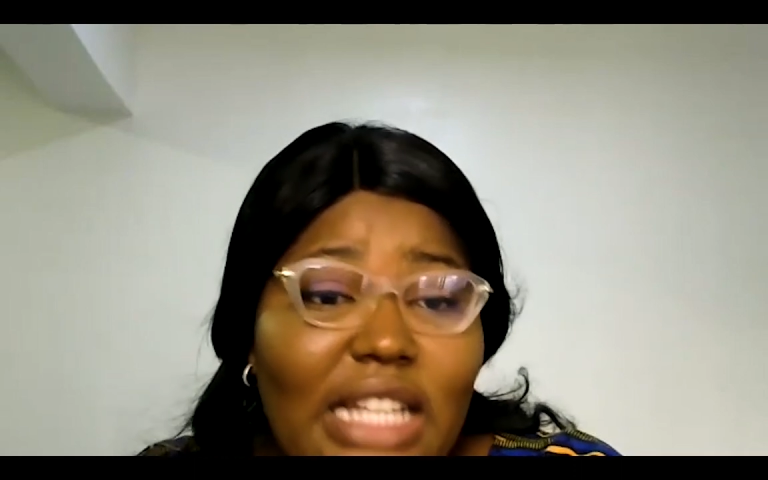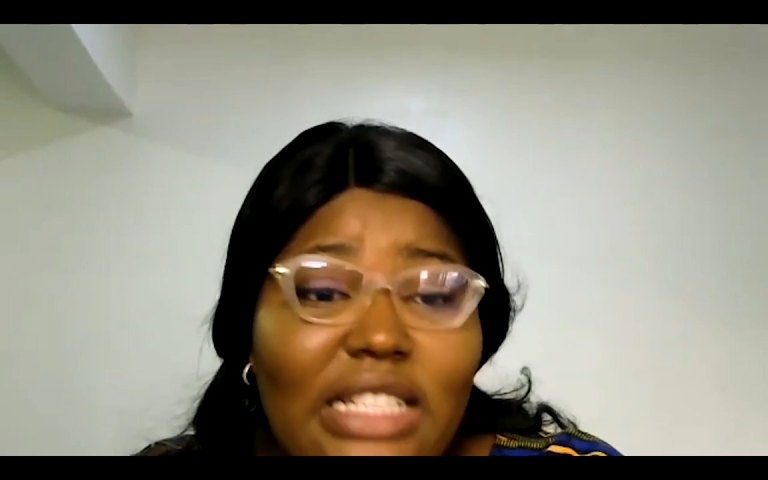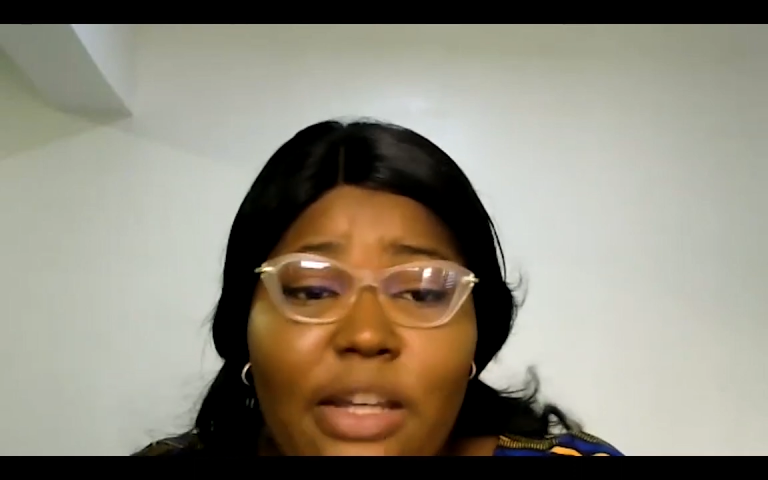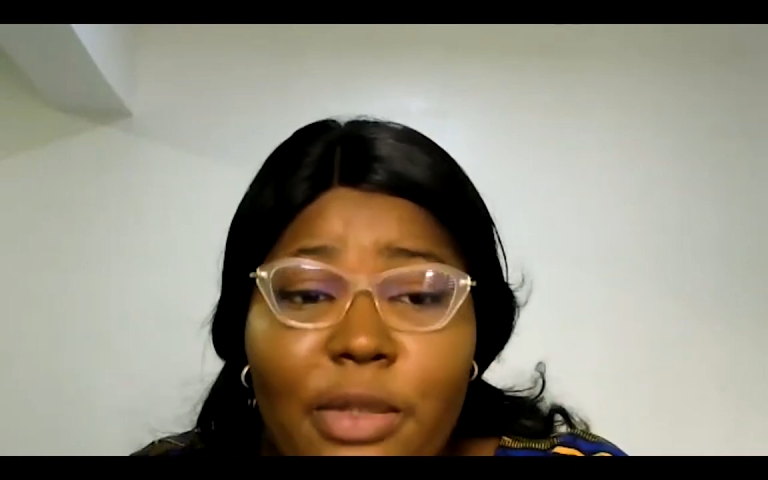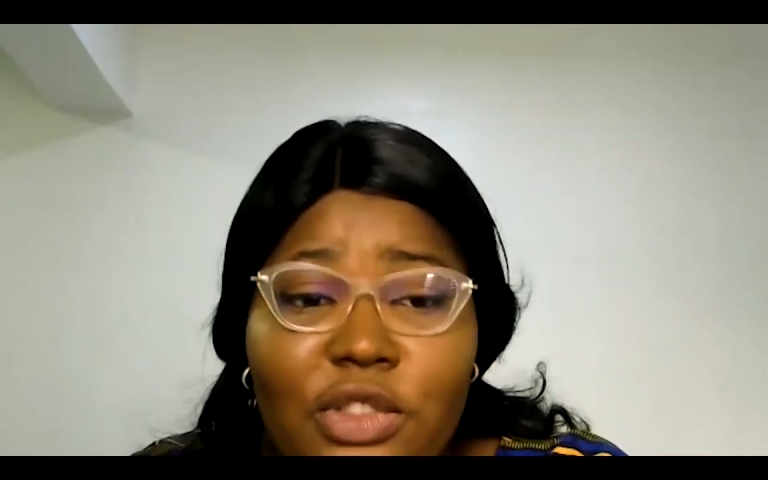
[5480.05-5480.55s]

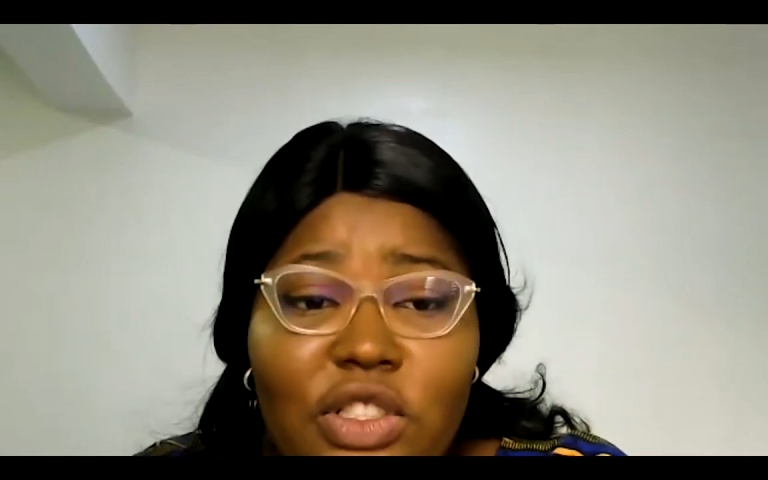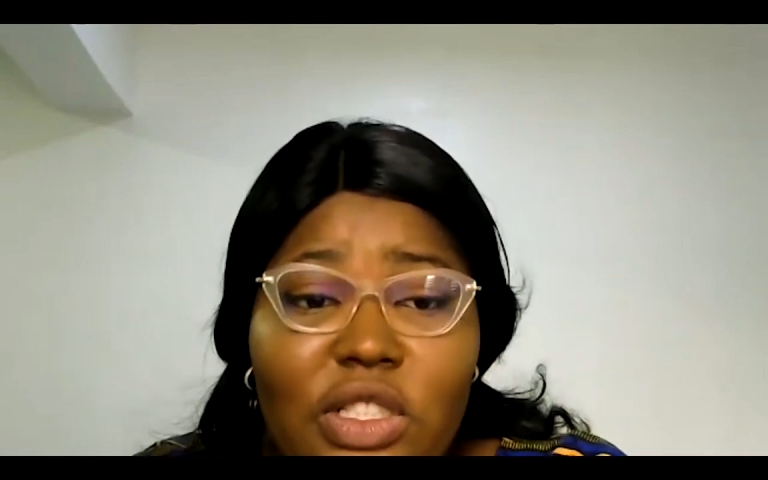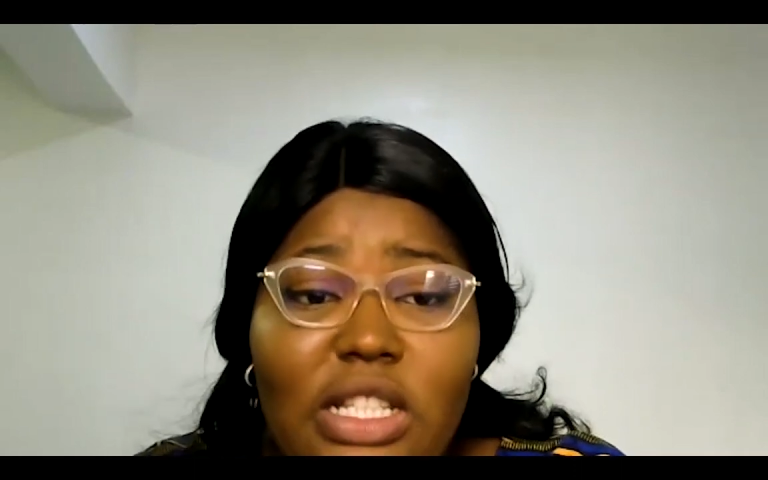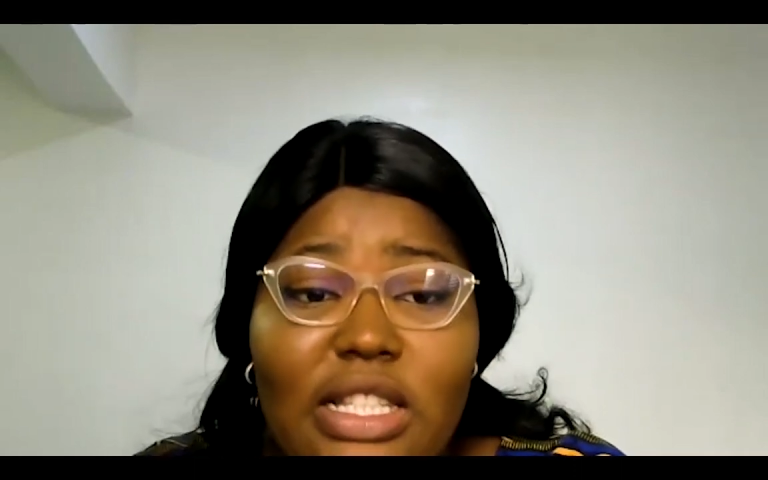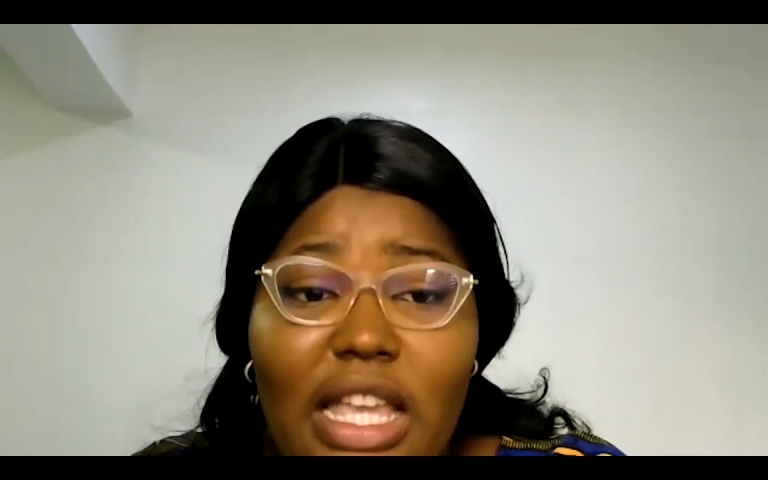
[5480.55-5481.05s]
the
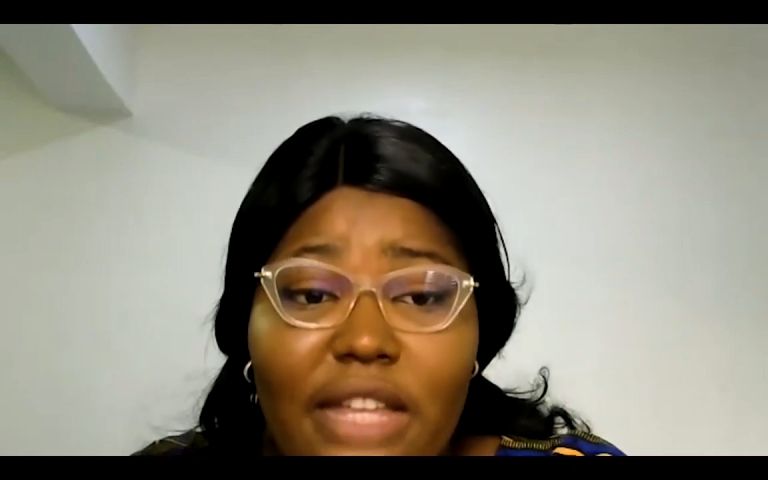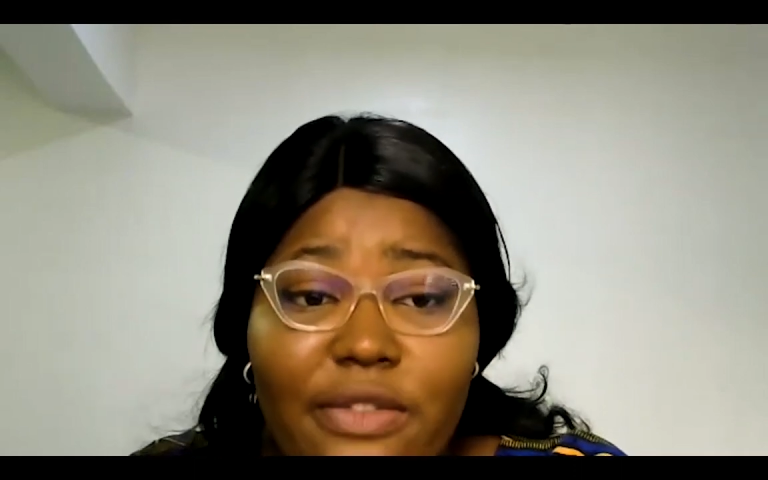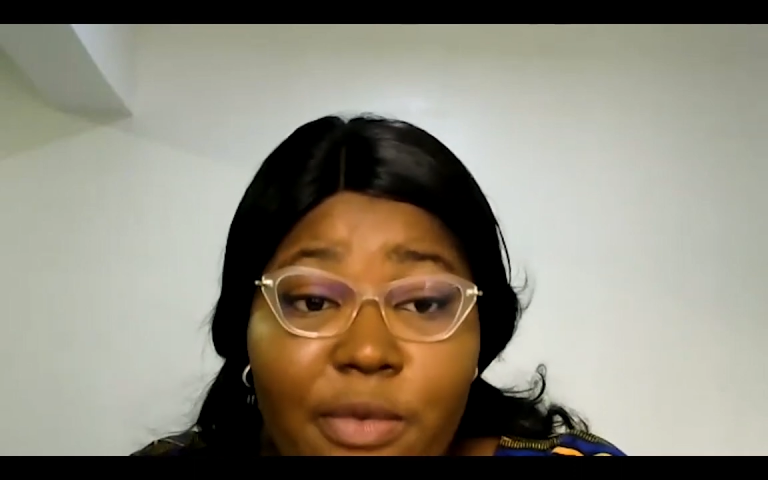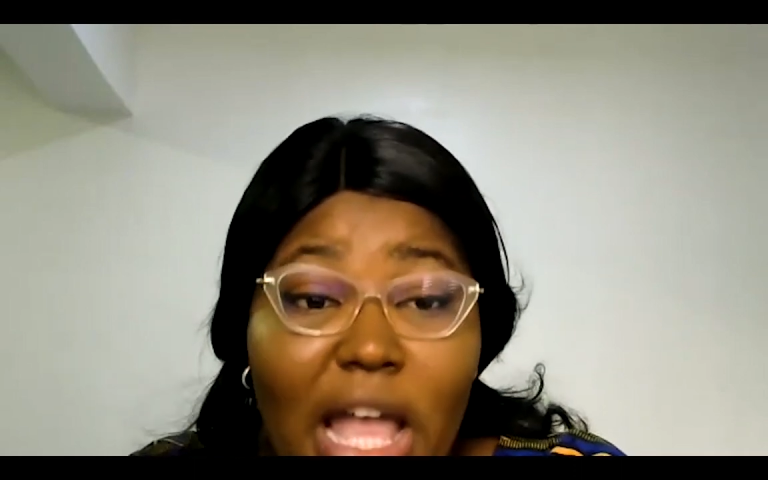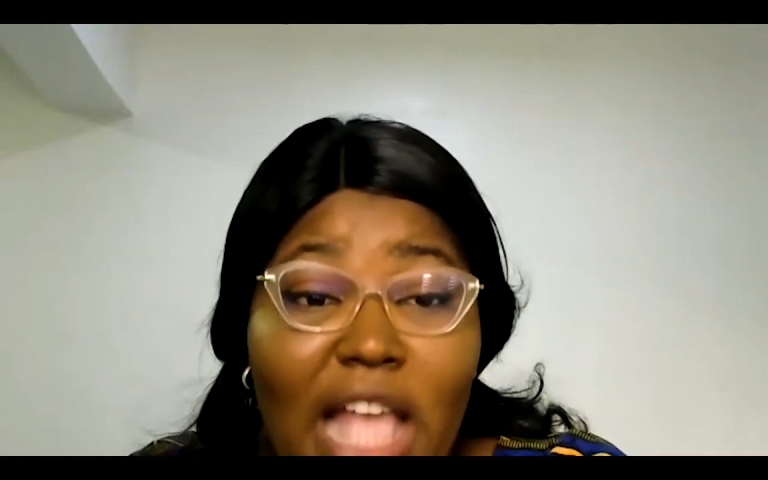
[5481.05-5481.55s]
opportunities
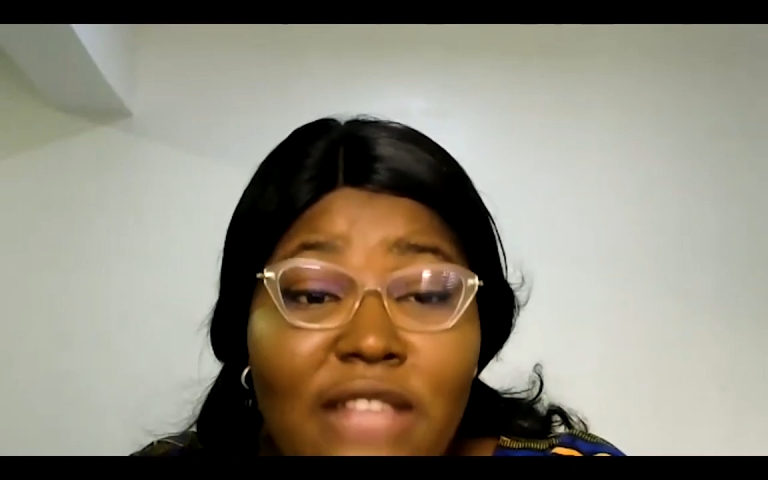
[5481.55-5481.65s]
anywhere,